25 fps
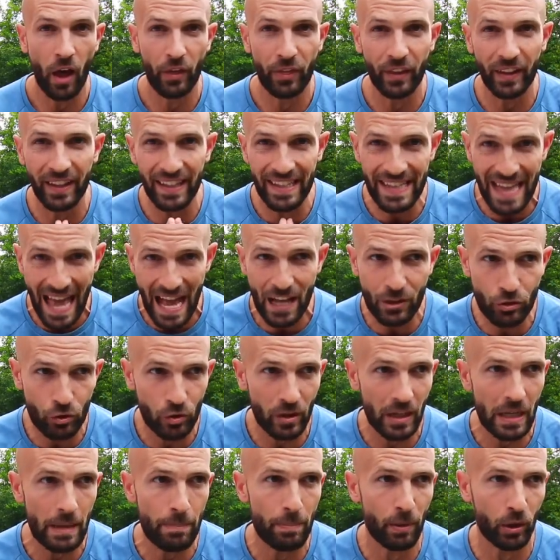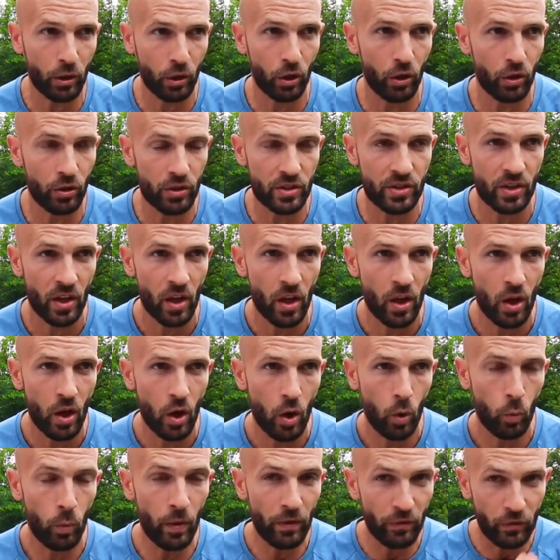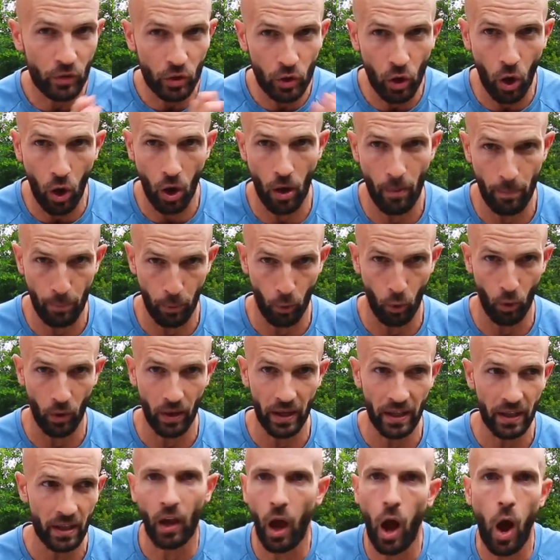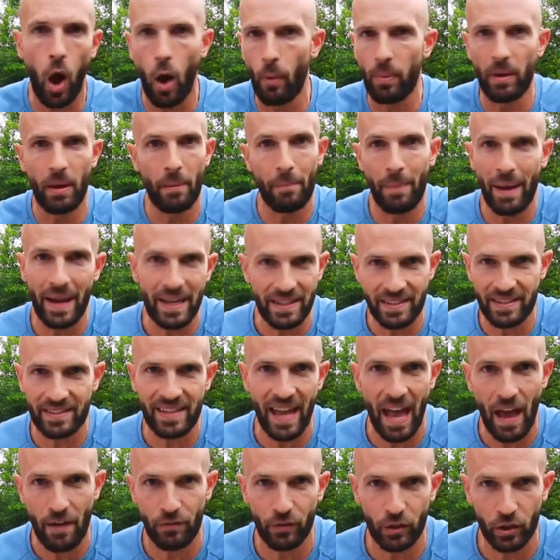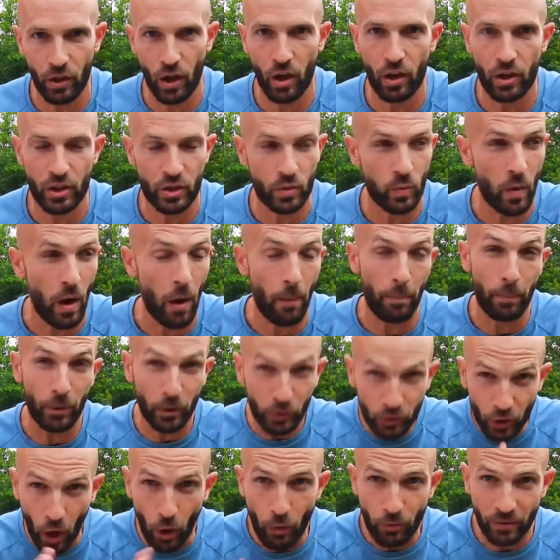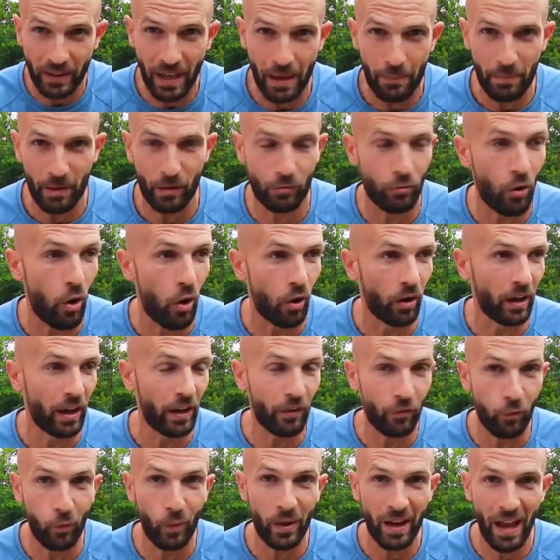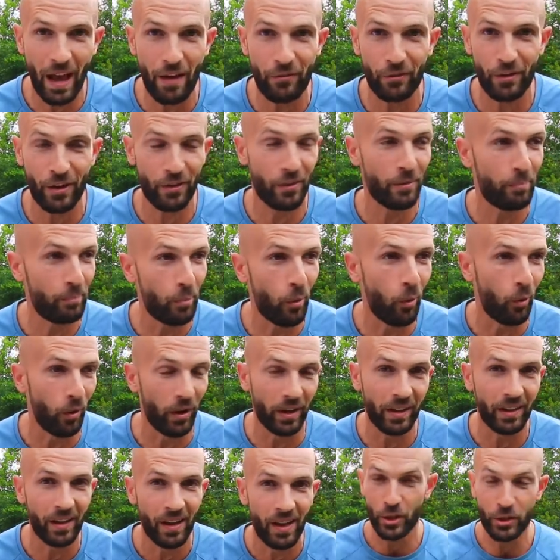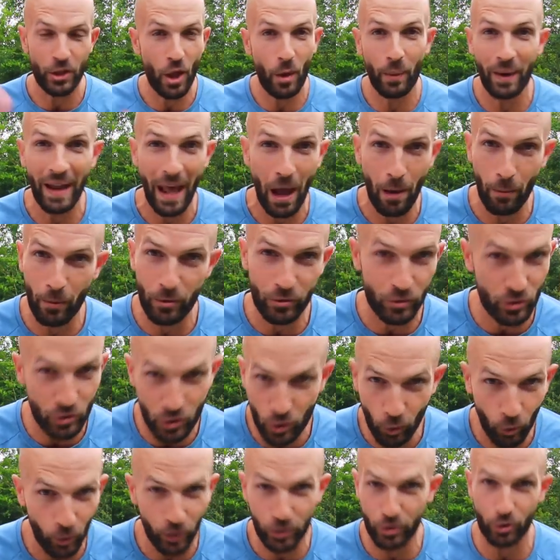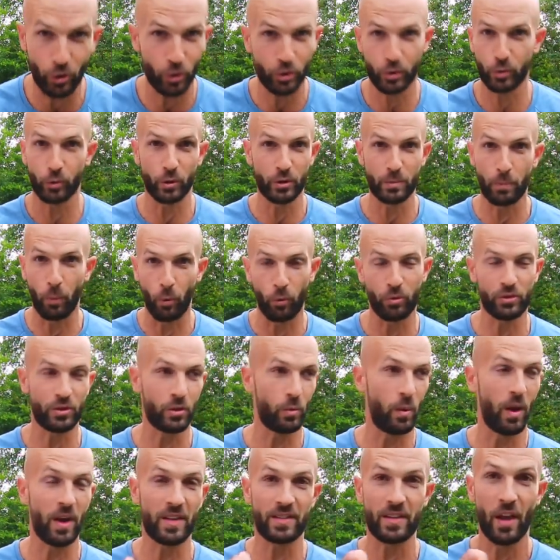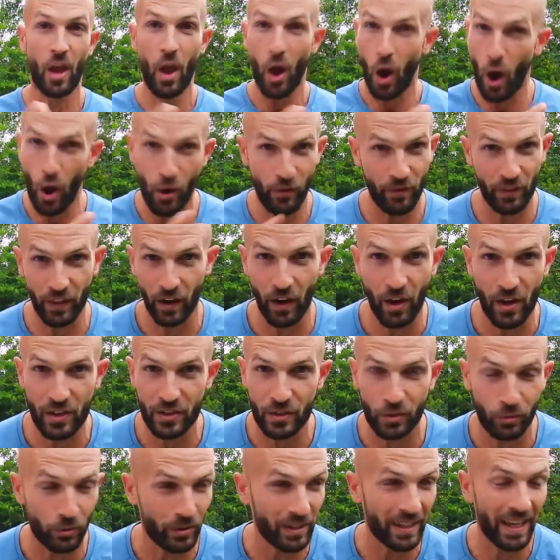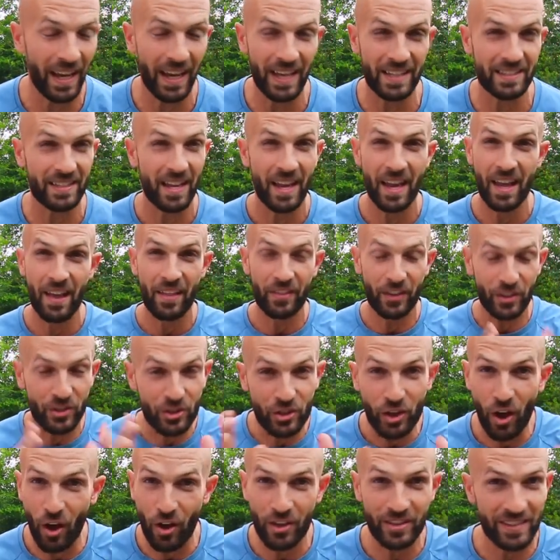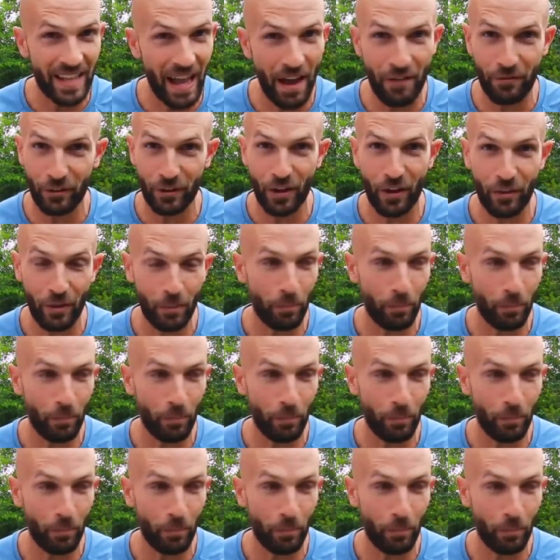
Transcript: think naturally because we've got a boy, oh, it'd be amazing to have a girl as well. But don't get me wrong, if we have another boy, knowing how much joy Joshua has brought to us over the last 3 years, the chance to have another